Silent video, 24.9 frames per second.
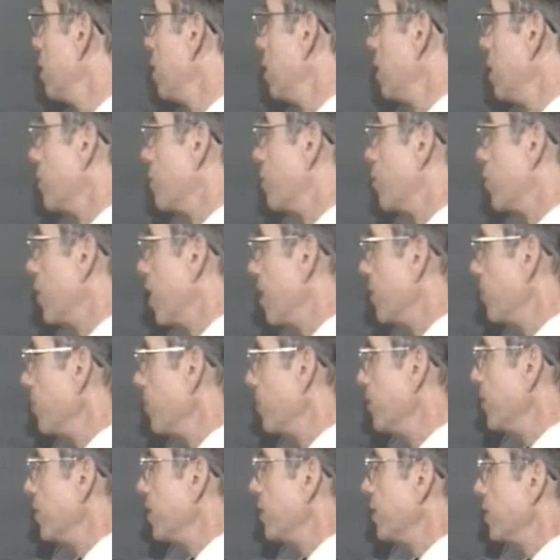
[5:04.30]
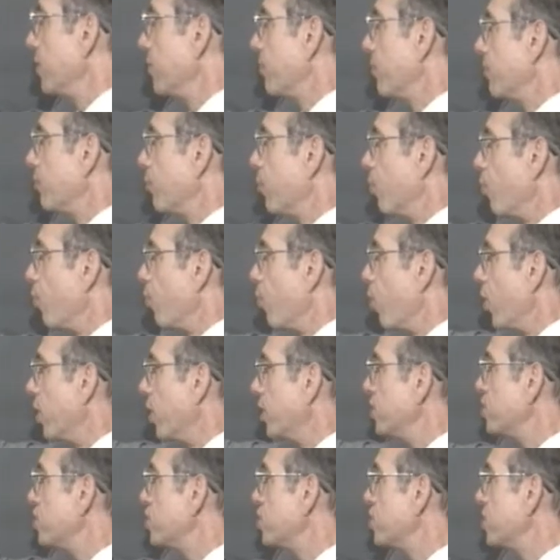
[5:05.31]
In problem
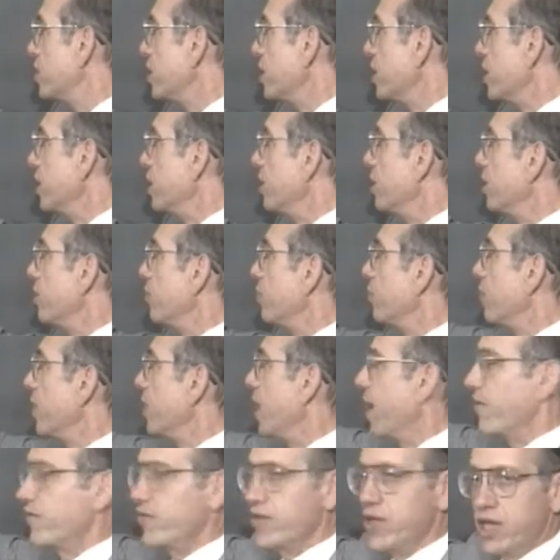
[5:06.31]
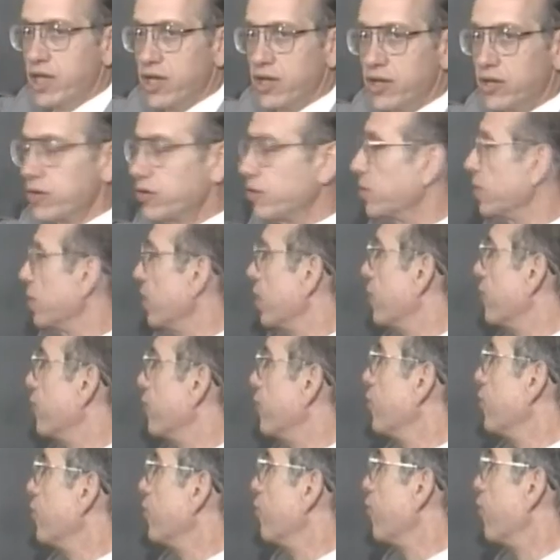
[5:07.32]
1c, we have the integral of
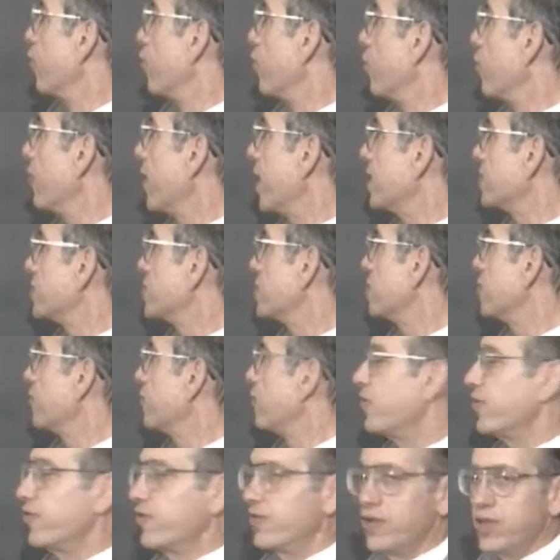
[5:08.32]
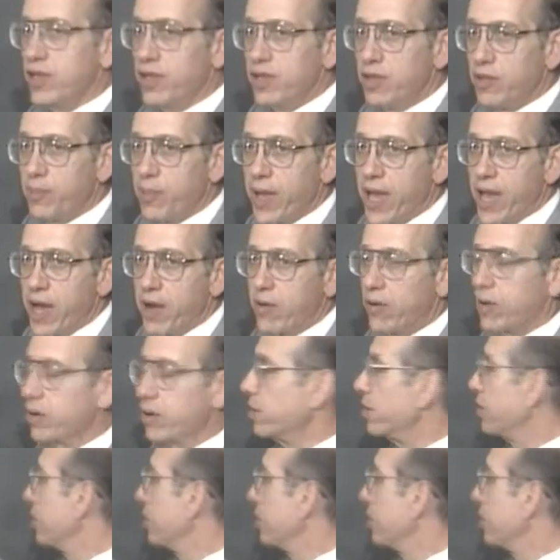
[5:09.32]
4x to the 15th power